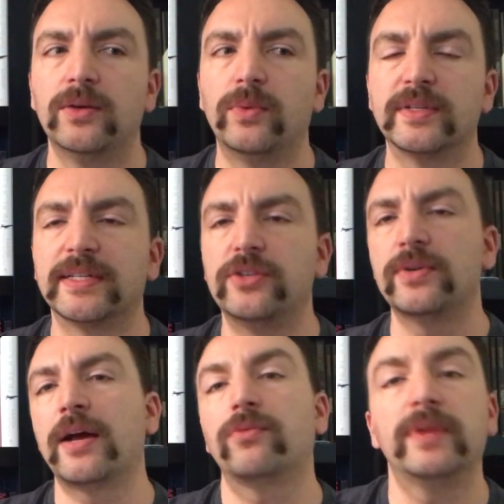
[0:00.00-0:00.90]
where it's like, you're
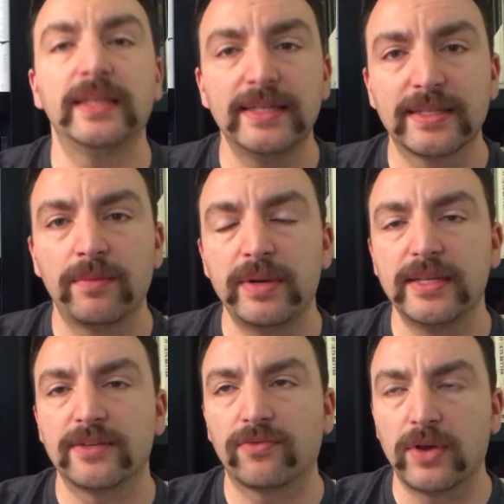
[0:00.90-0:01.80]
not really
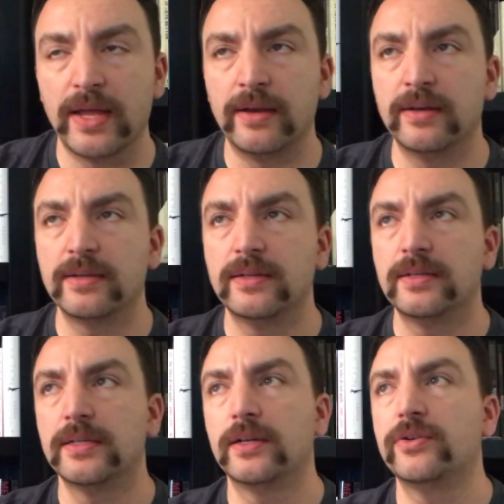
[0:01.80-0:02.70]
somebody's friend.
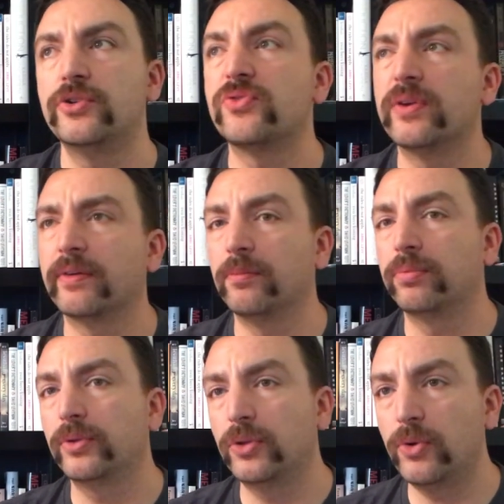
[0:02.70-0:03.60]
You're their
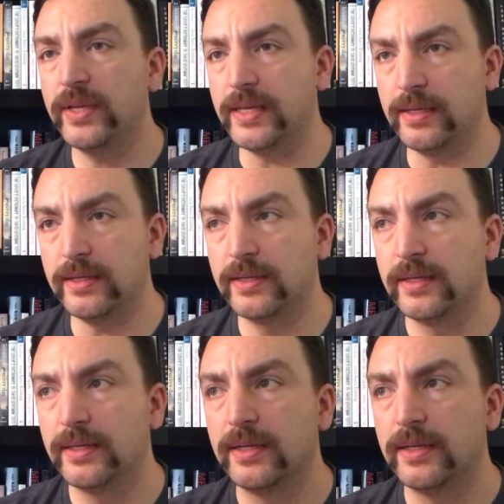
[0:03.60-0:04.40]
employee.